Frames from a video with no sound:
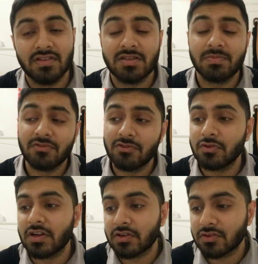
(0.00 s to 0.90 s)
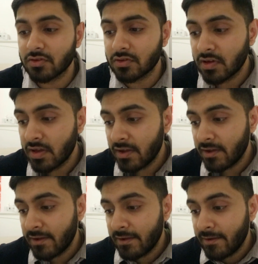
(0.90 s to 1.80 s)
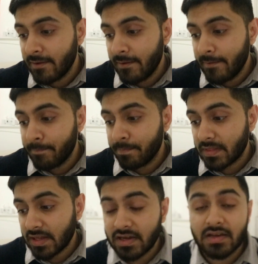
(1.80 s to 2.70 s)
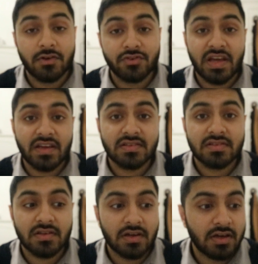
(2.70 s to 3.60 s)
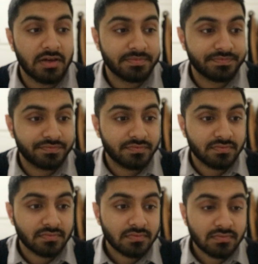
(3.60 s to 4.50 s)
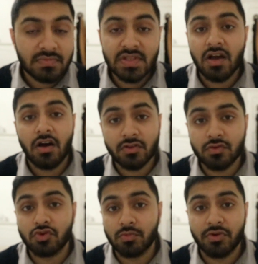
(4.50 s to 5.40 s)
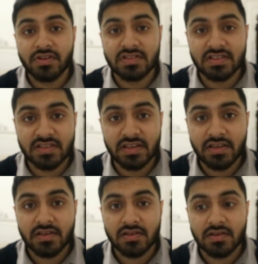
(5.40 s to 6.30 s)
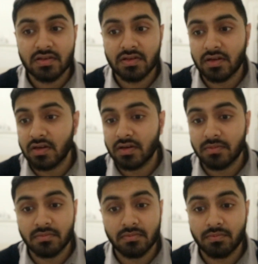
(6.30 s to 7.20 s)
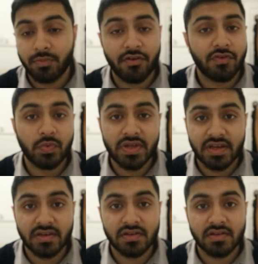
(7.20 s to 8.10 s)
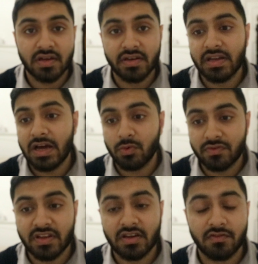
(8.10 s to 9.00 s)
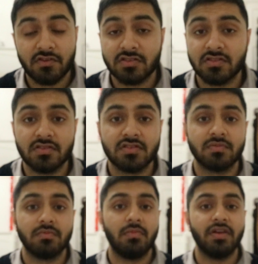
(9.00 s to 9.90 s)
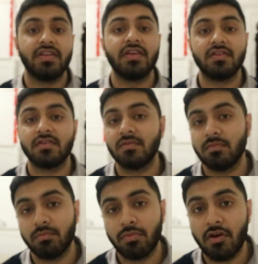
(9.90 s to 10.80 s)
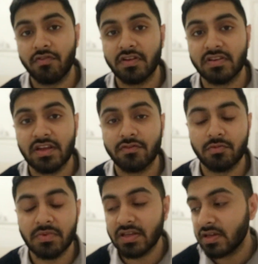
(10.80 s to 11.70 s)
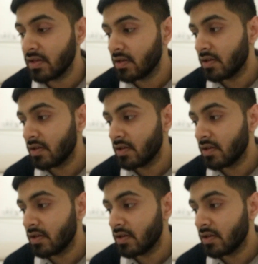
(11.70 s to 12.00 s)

Let's be real now. So, yeah, it was nice. Um, Arsenal dropped points yesterday. Um, perfect weekend, and now we've taken advantage. Monday, perfect day for me.